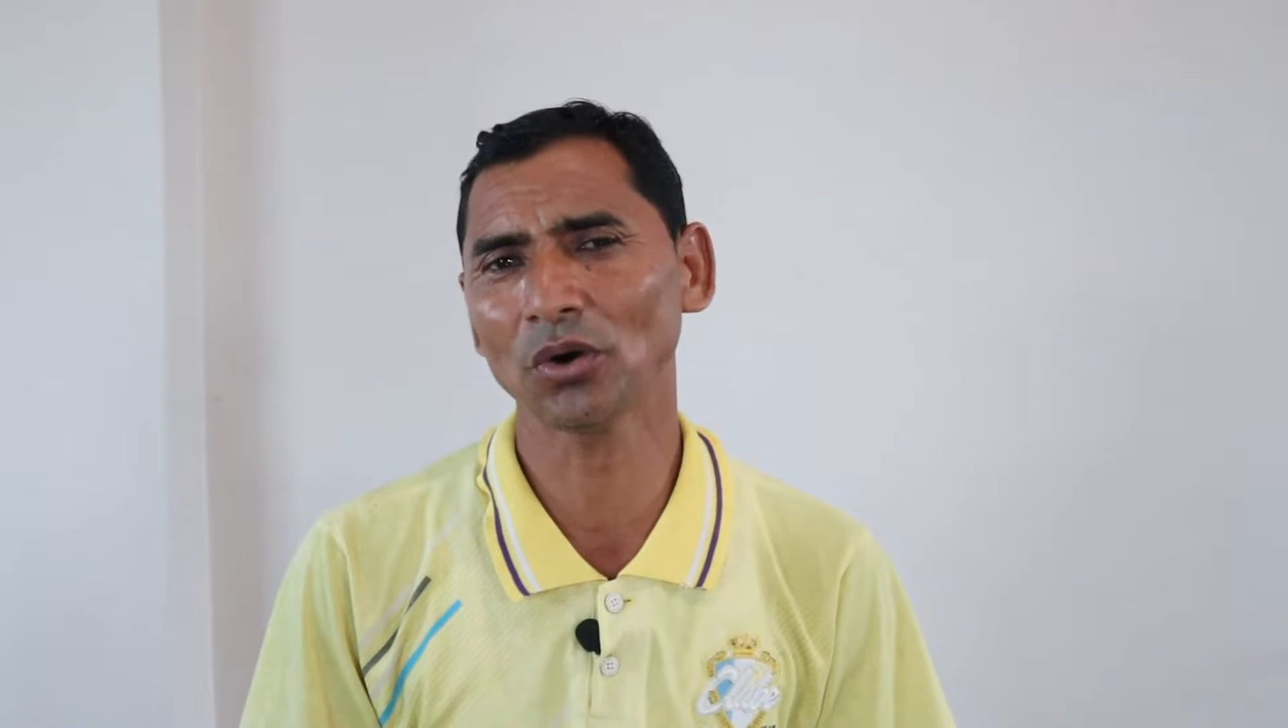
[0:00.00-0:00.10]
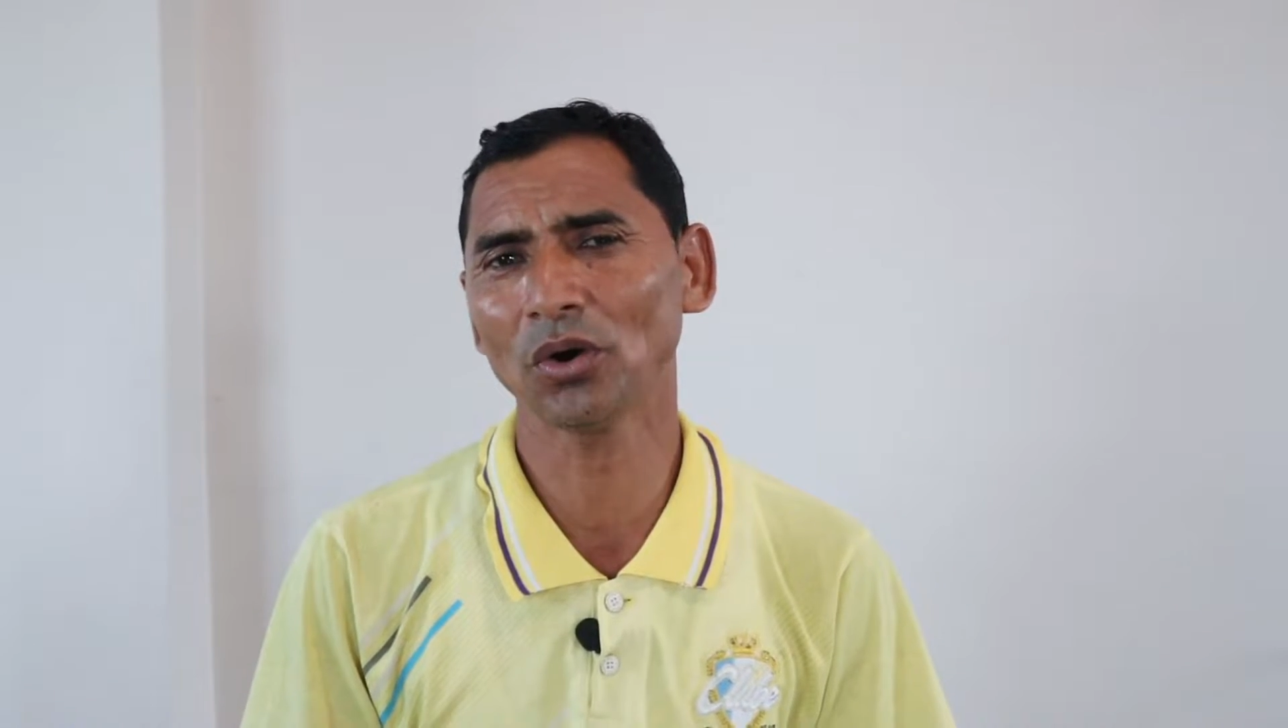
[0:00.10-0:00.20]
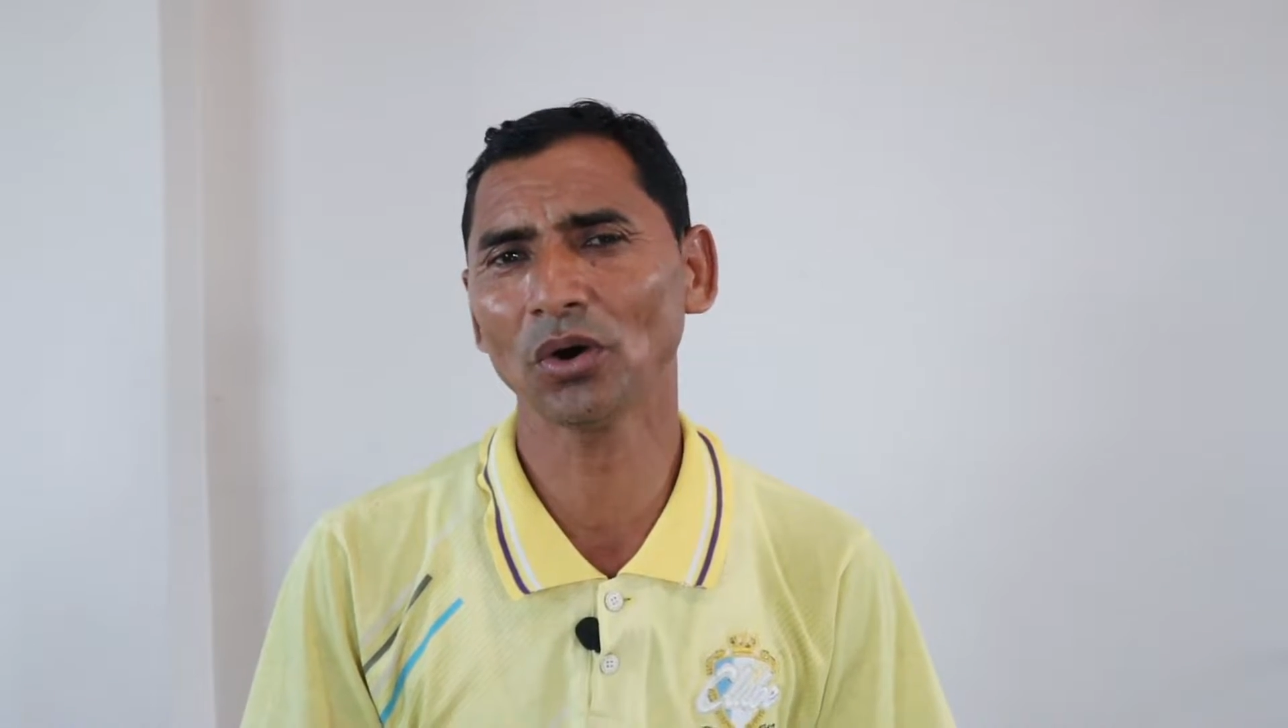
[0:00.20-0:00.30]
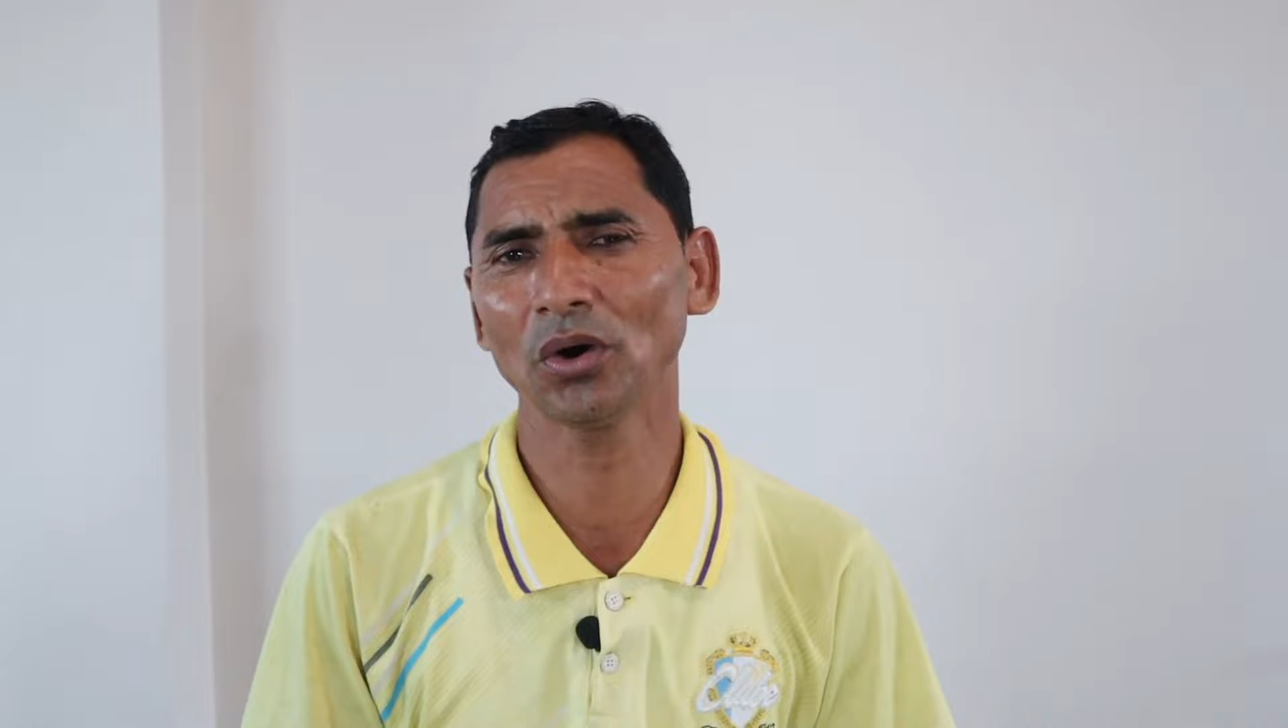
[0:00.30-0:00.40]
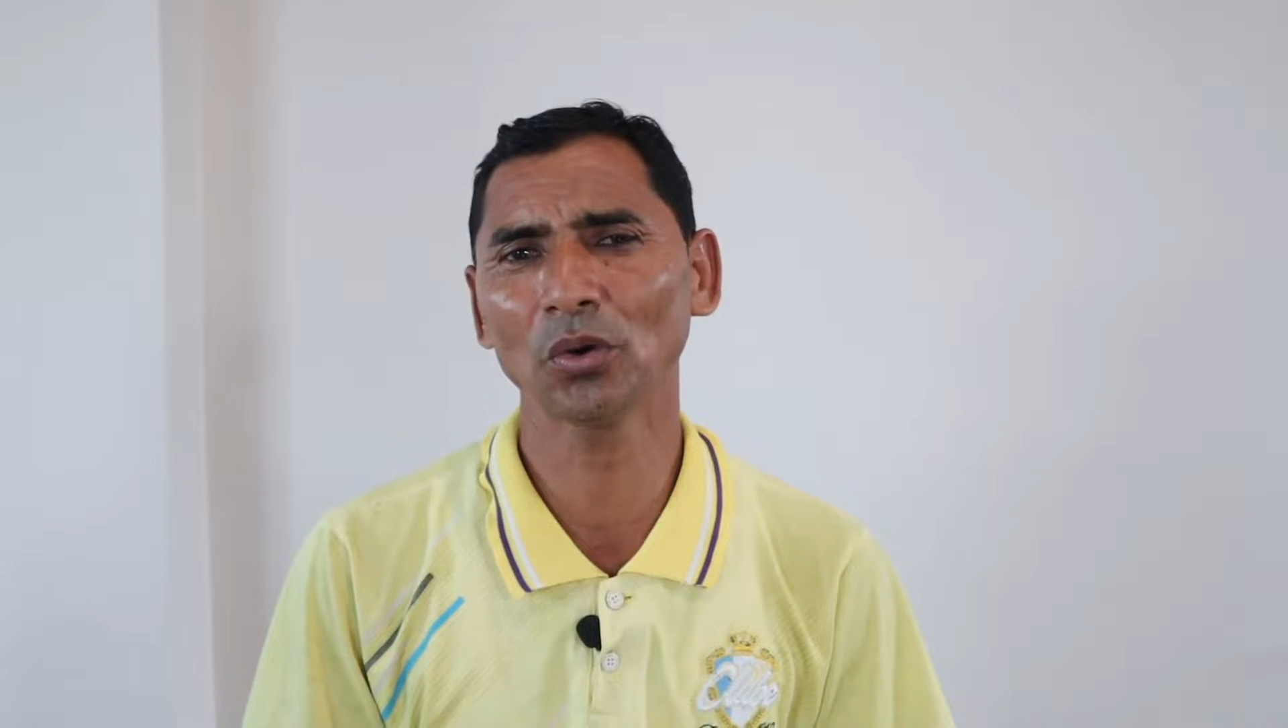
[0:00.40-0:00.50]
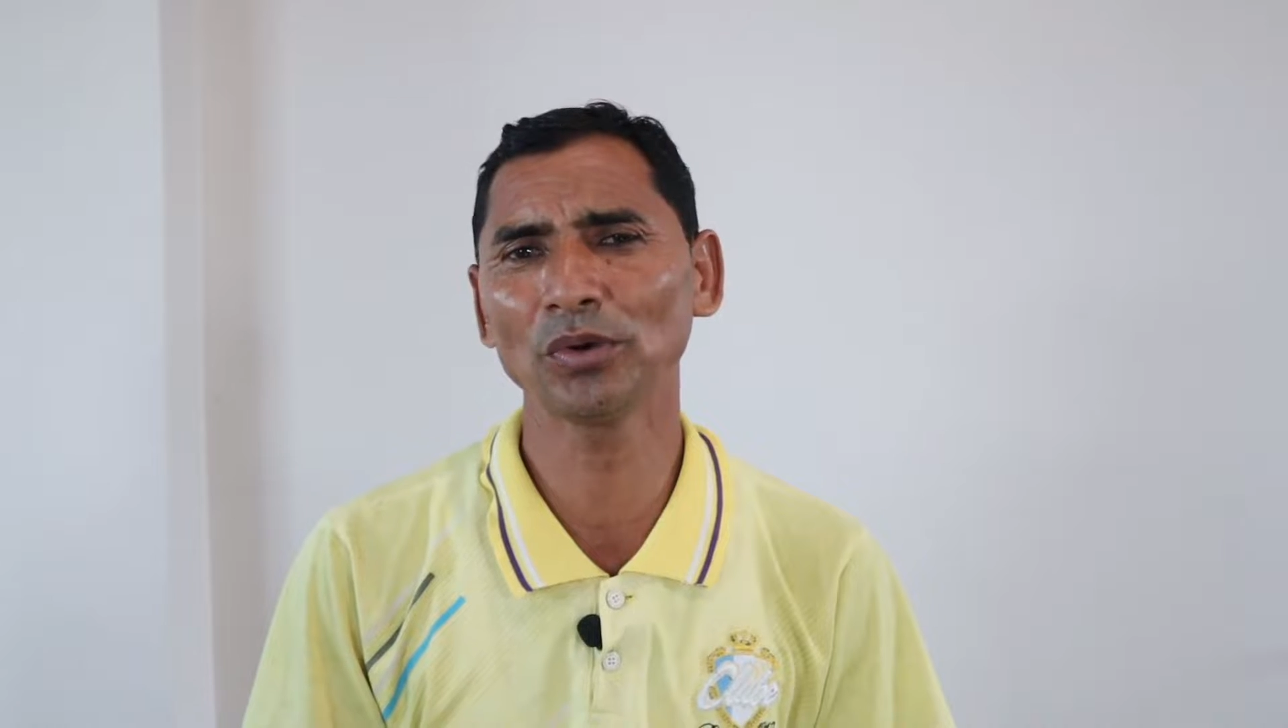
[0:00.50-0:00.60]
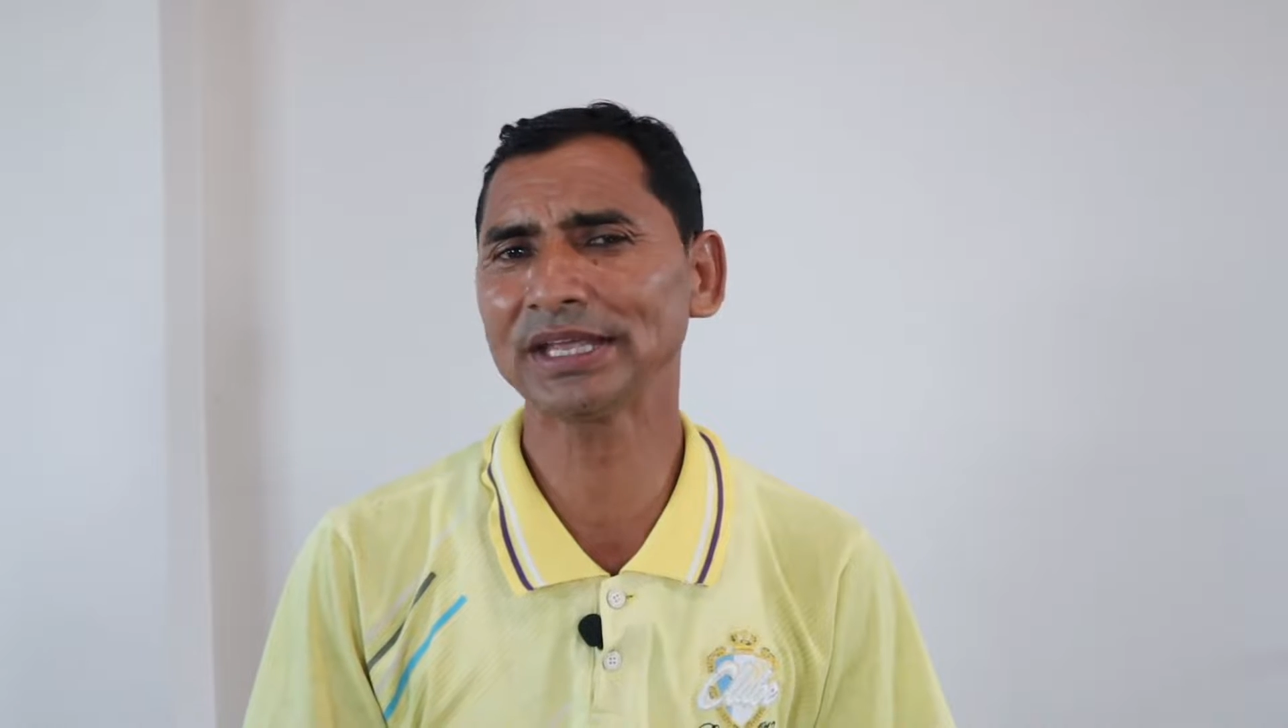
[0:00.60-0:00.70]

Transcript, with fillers: oh,